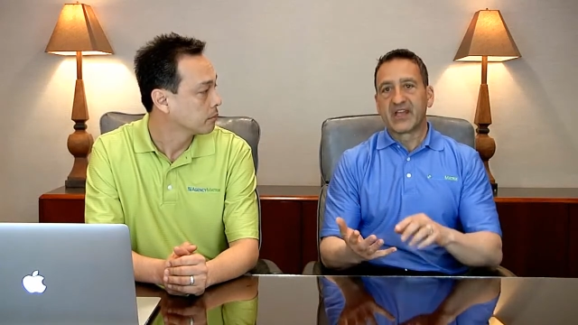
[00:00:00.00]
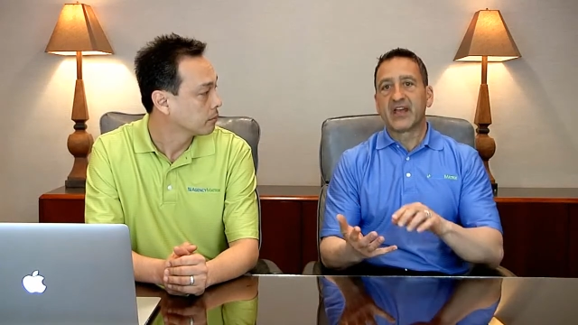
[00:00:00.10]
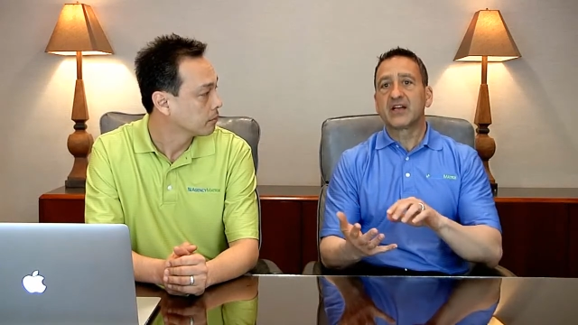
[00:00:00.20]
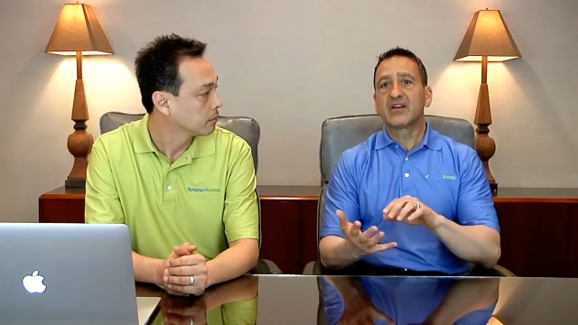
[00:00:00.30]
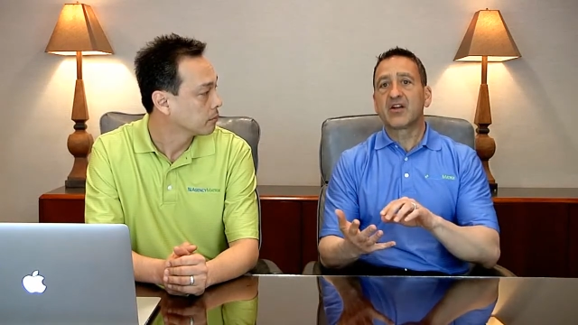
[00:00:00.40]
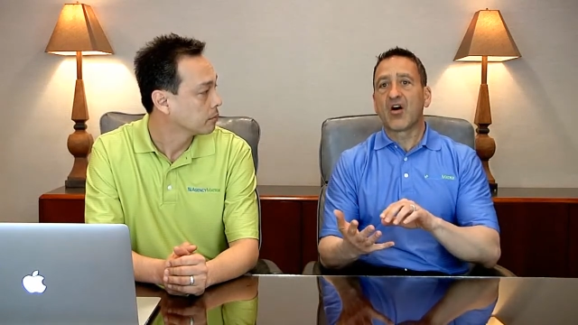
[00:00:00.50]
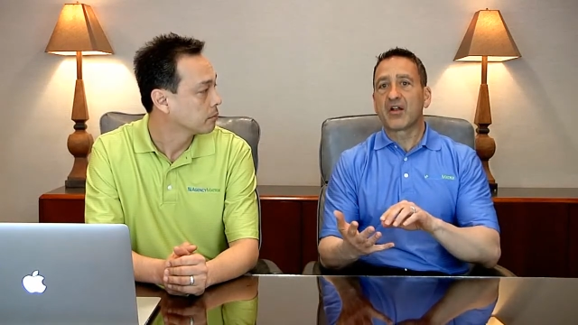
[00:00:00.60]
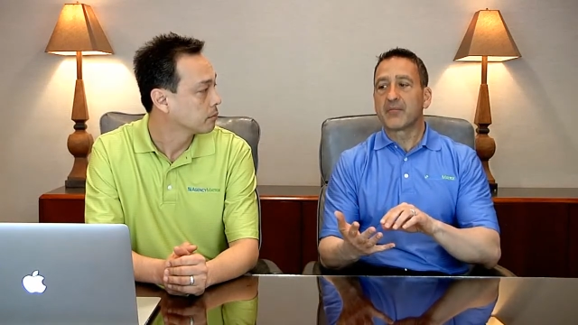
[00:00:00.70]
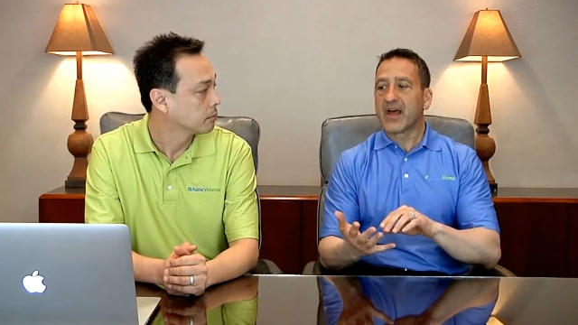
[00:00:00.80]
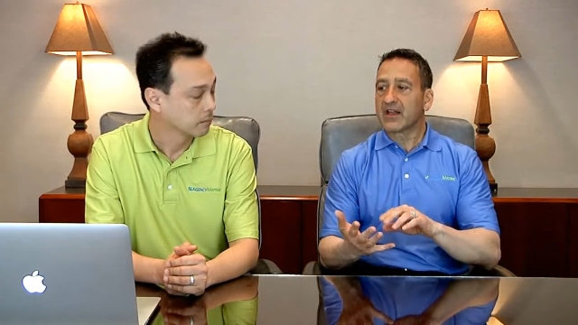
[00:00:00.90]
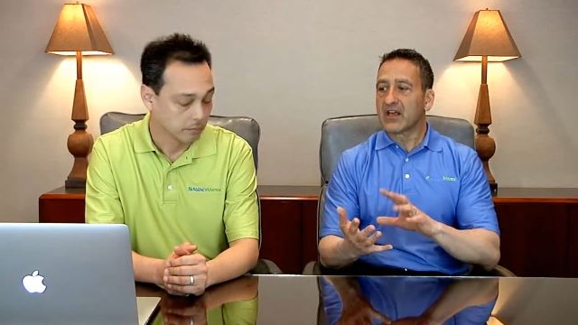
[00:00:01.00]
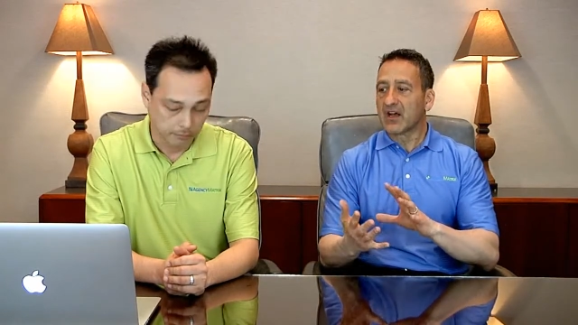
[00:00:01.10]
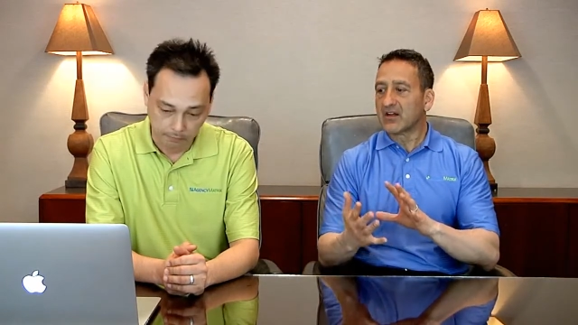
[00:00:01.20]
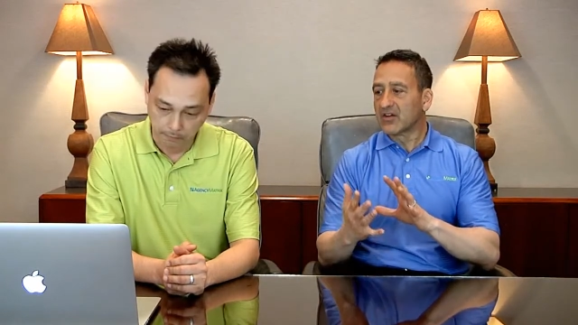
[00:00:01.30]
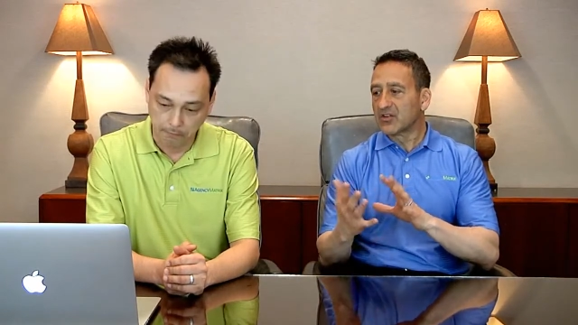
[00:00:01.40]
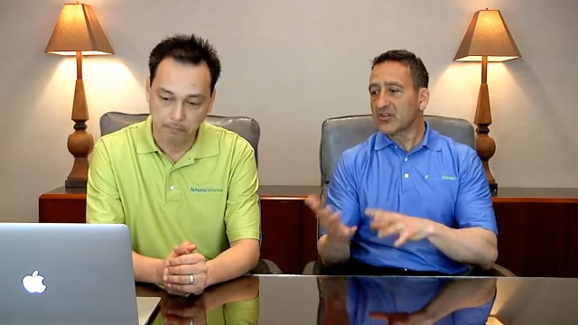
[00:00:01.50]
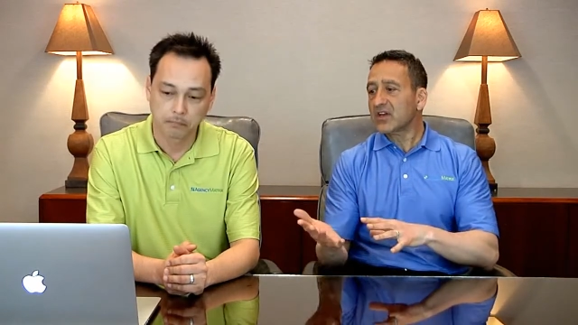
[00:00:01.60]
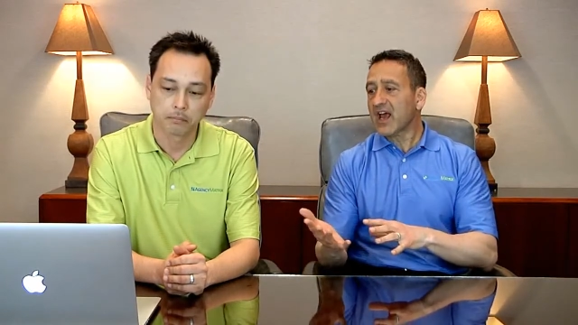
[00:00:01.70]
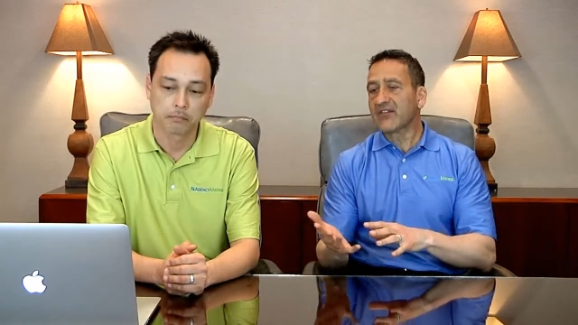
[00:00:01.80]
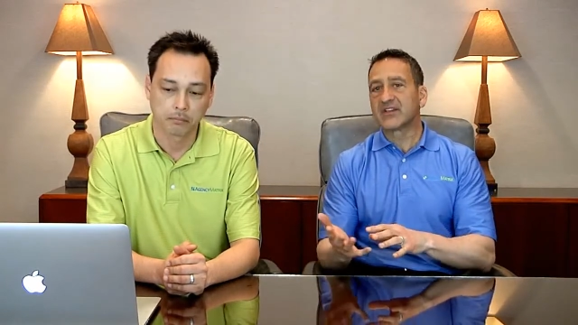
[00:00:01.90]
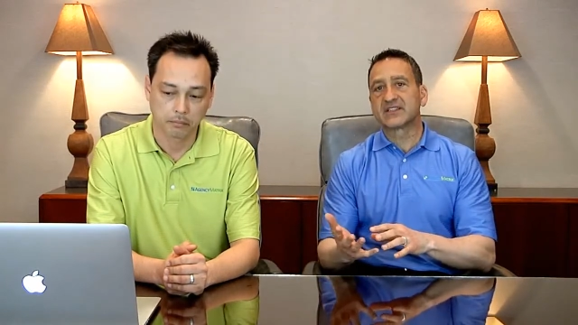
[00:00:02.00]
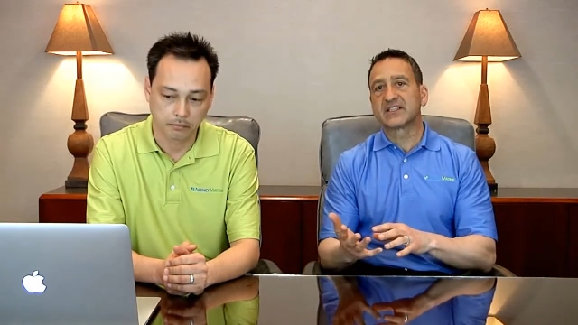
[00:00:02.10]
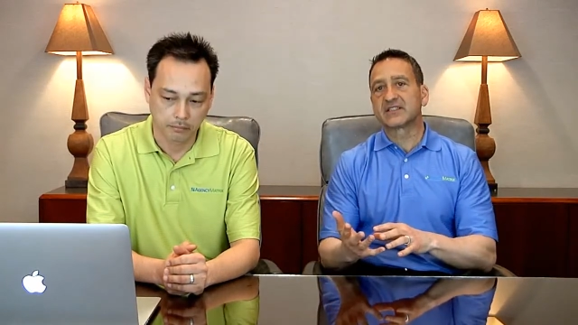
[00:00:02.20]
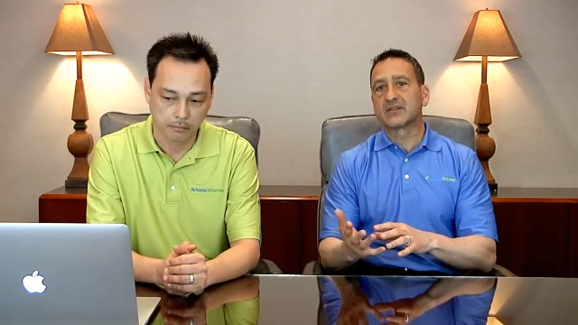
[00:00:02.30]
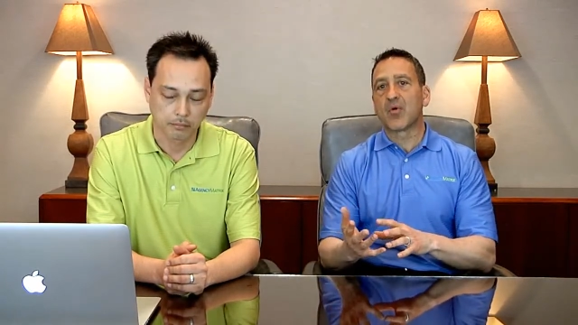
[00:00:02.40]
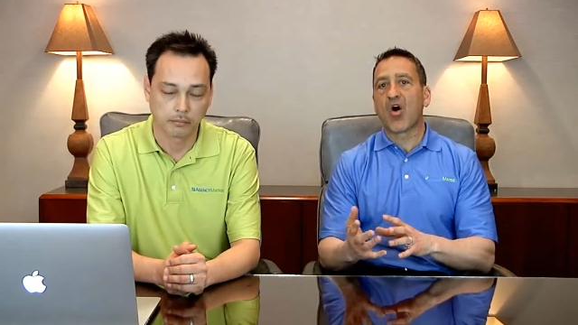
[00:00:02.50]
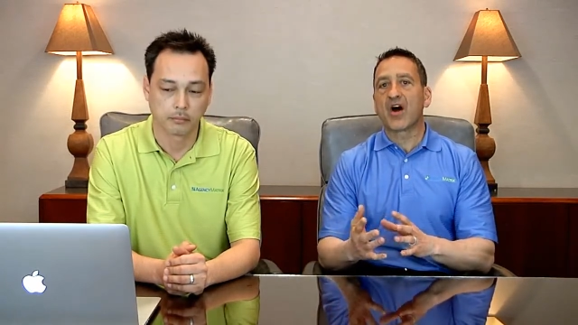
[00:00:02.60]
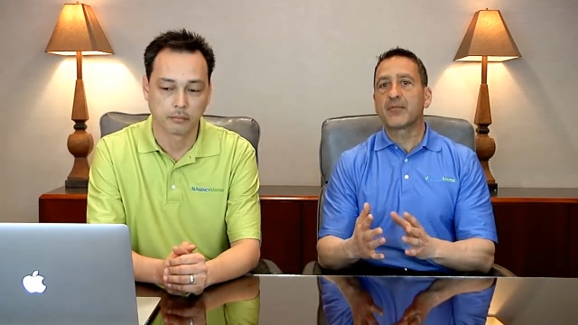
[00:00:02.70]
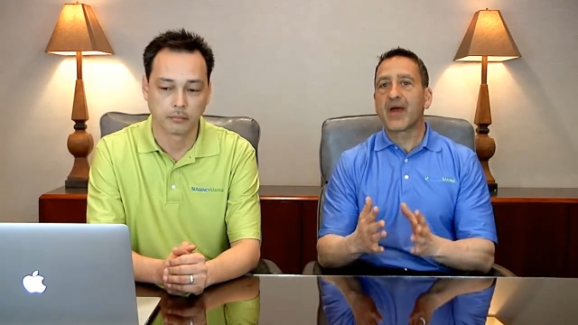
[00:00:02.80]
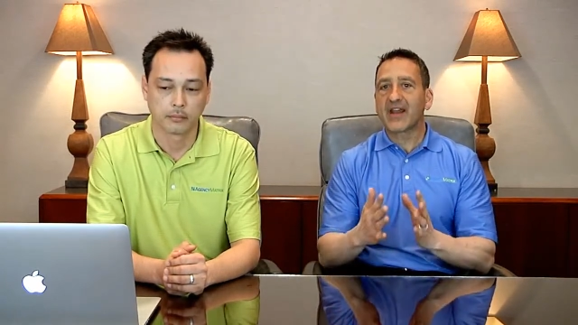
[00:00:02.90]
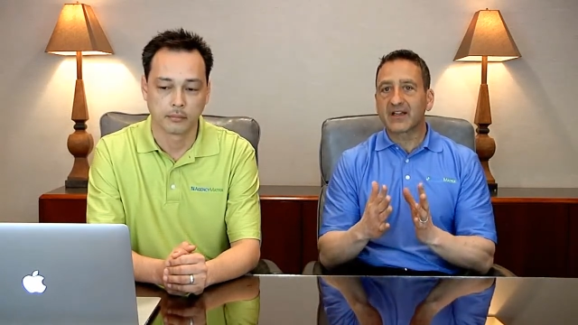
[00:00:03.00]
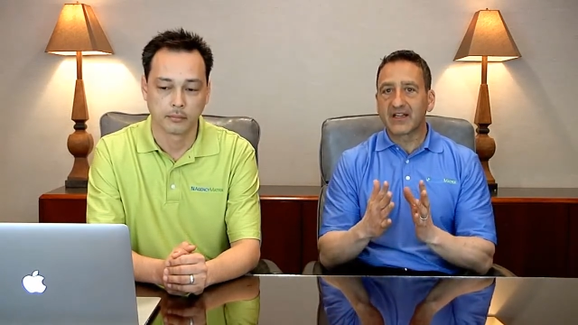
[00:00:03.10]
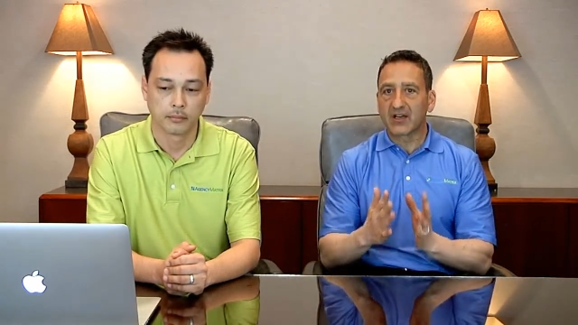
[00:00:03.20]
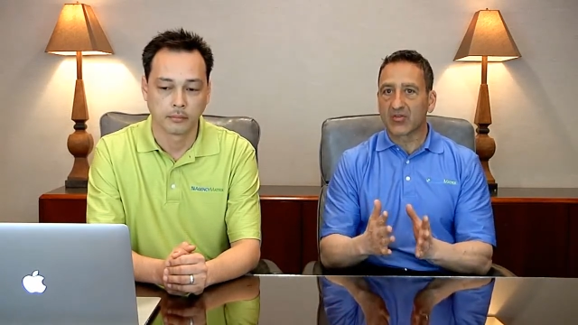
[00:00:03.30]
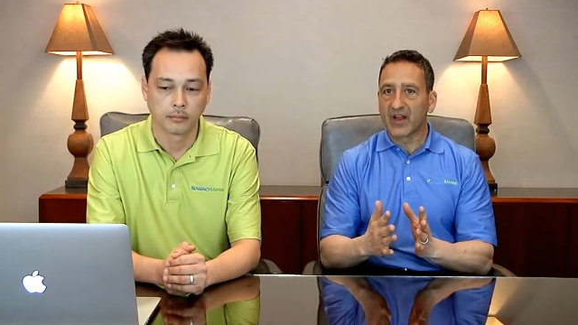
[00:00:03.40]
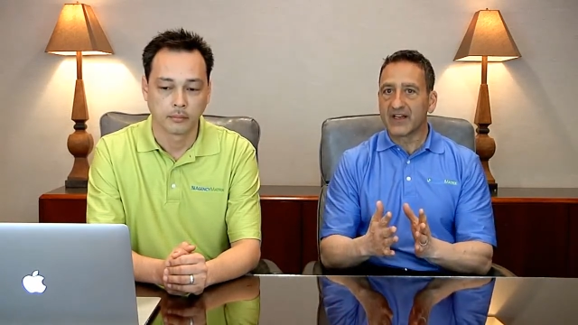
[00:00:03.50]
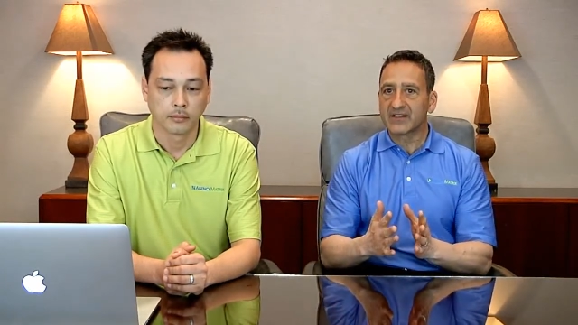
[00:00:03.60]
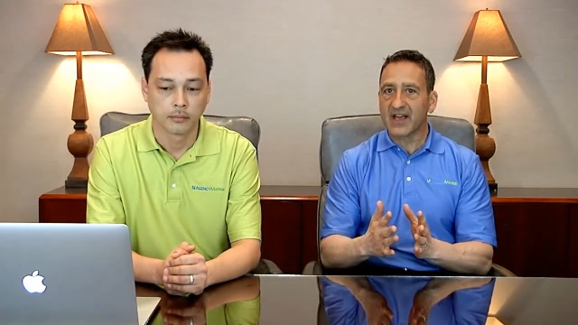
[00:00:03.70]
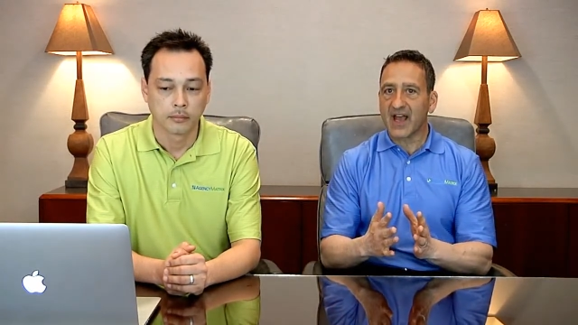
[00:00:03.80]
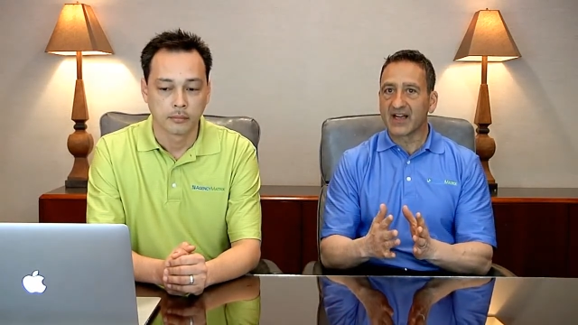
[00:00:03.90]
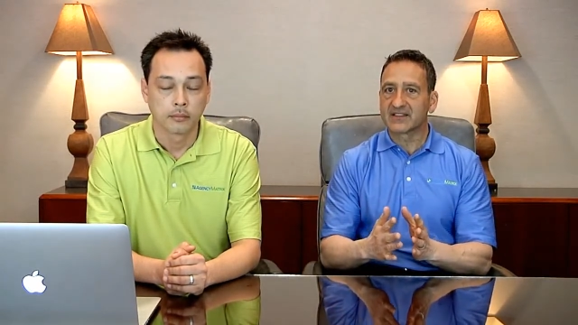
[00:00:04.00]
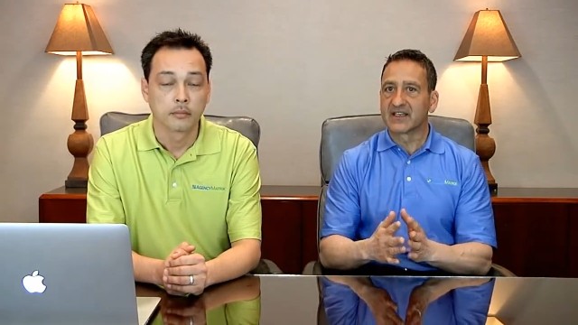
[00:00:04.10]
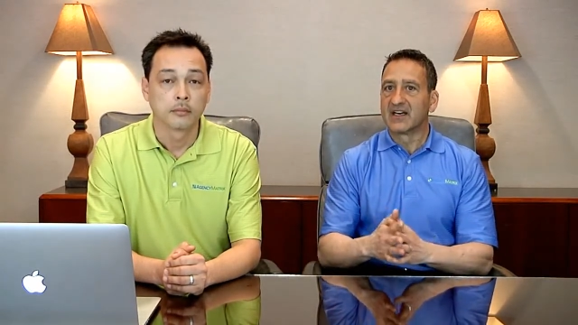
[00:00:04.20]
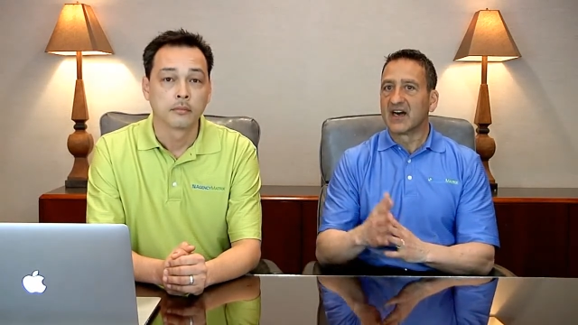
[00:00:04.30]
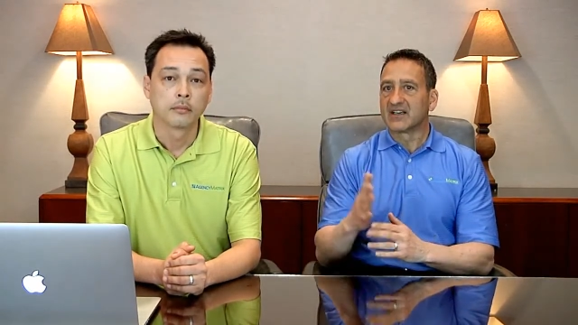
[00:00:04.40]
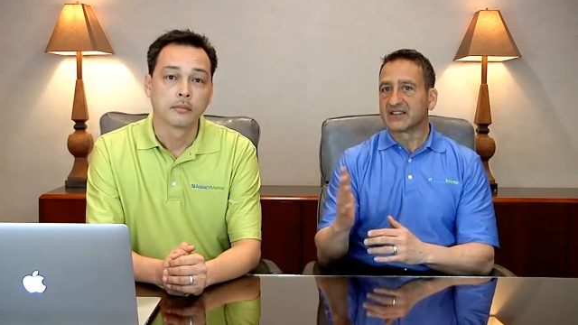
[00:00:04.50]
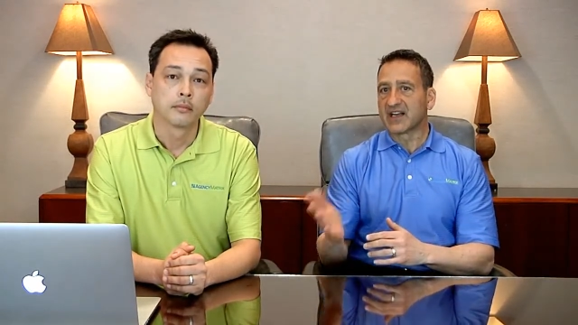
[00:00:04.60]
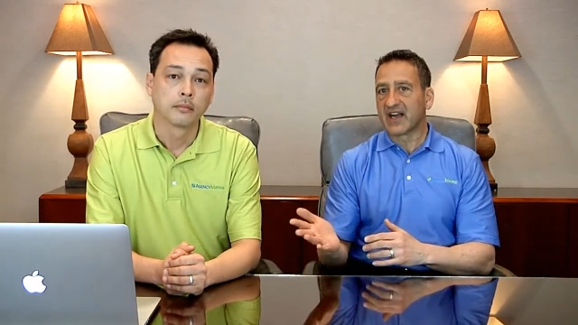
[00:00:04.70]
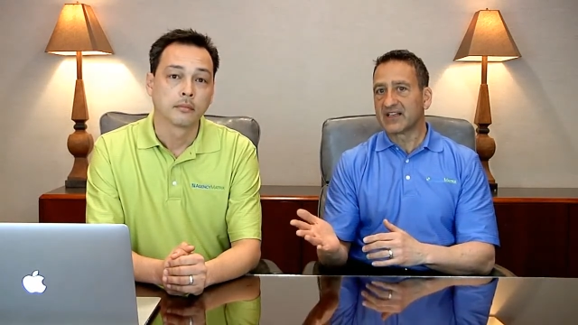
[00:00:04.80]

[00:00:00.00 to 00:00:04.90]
Speaker 1: It could automatically, uh, or you could have the system automatically create a task assign